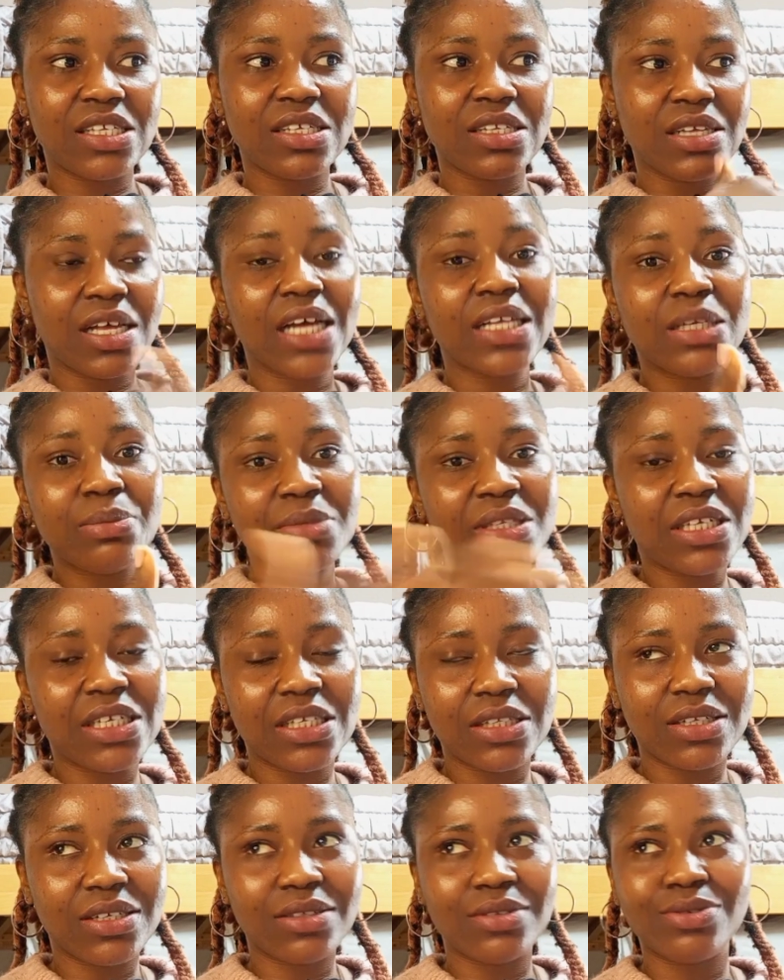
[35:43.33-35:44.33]

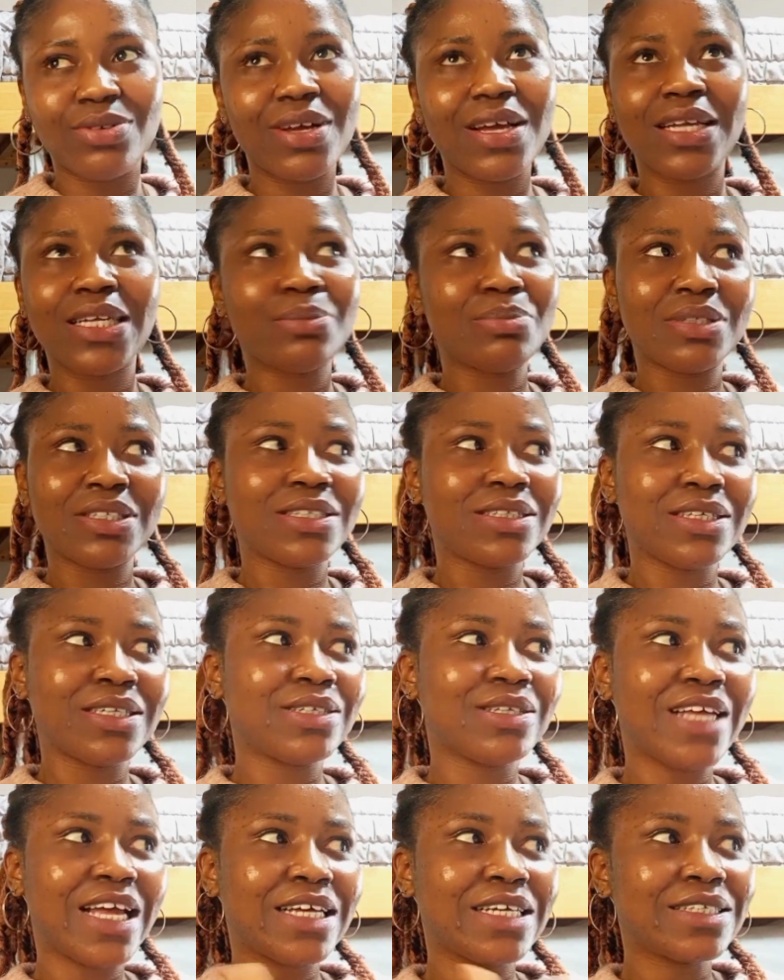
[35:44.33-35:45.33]
eliminated, not eliminated,
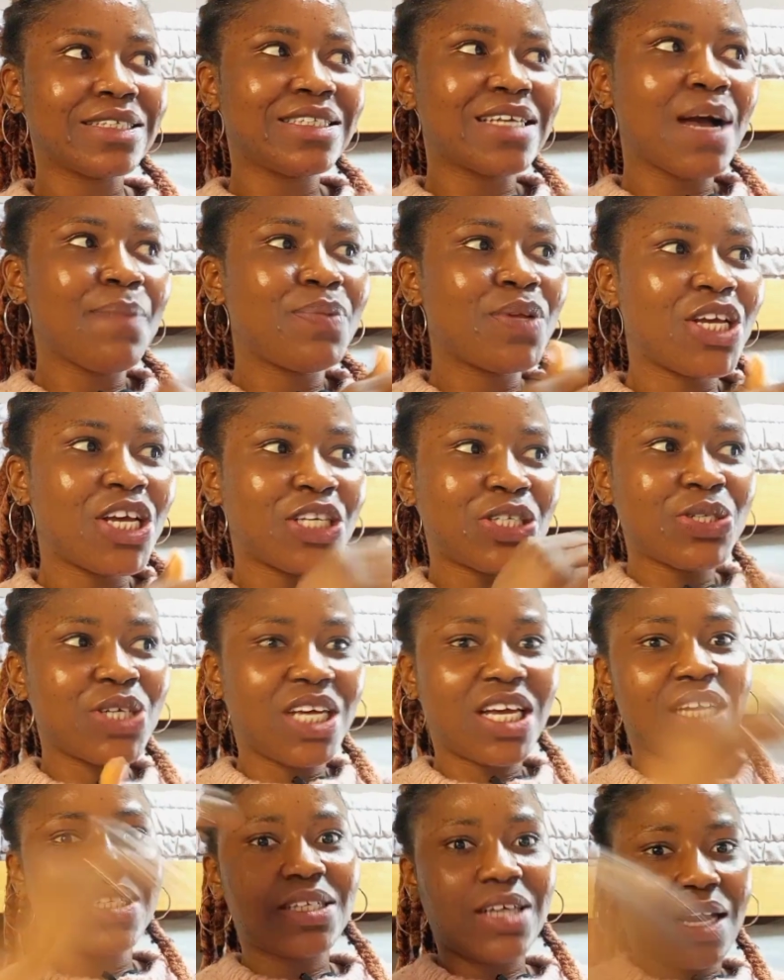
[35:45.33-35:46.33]
like the application
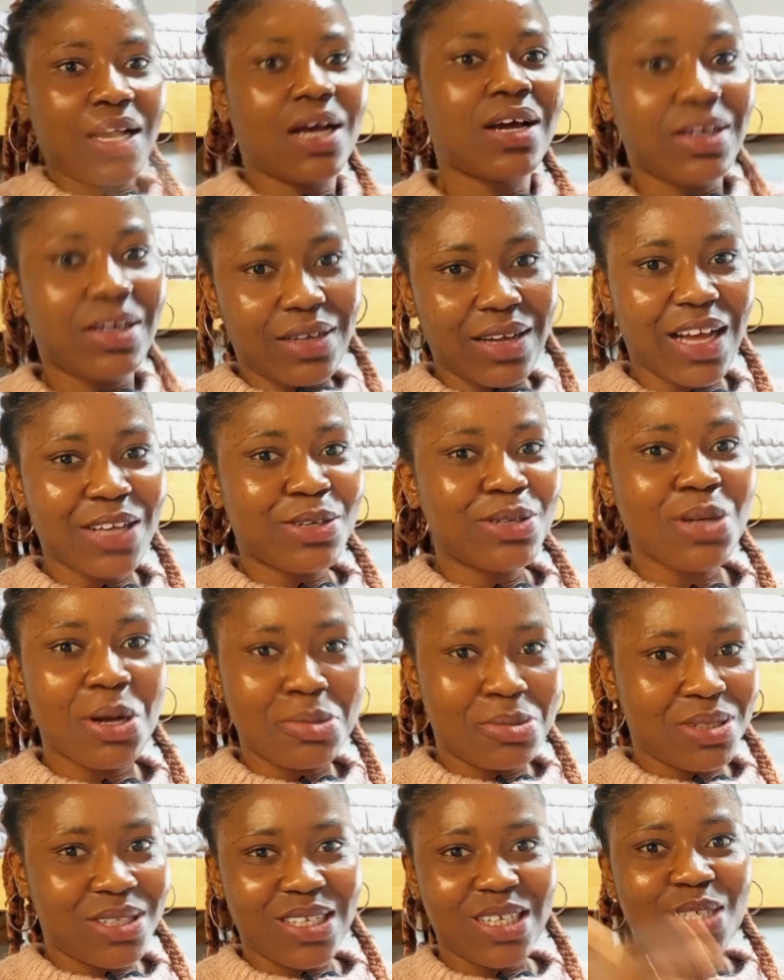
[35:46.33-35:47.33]
gets I don't know how to
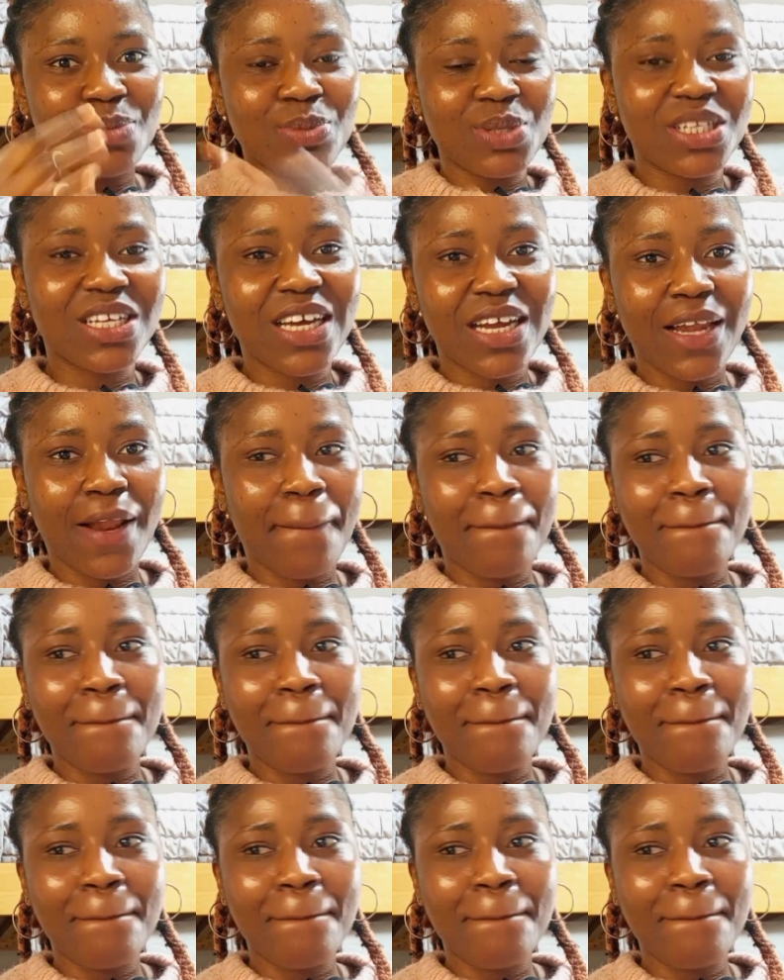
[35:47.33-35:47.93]
say it, but then